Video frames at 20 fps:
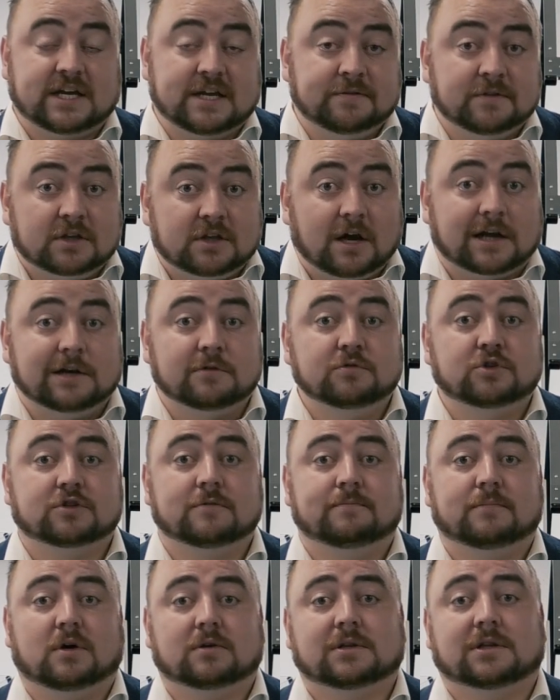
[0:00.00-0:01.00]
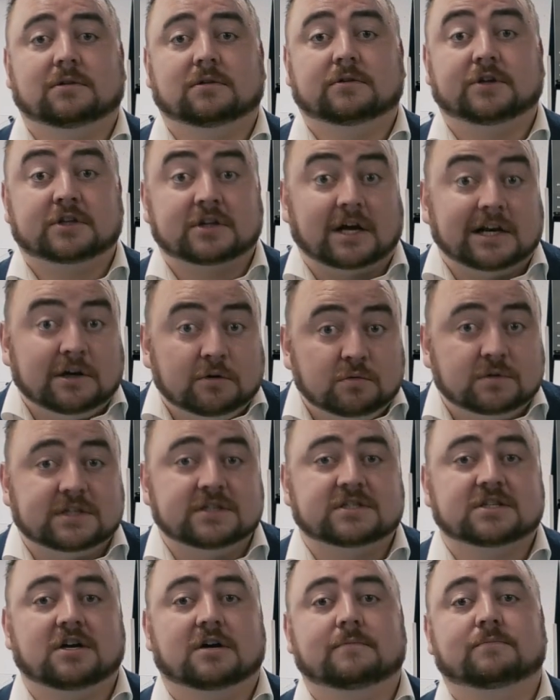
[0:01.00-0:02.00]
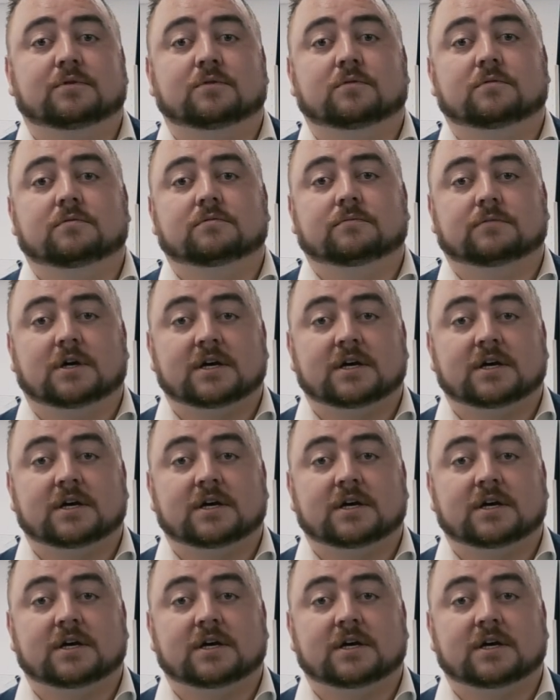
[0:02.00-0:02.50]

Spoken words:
in the dilution bottle, the diluted sample,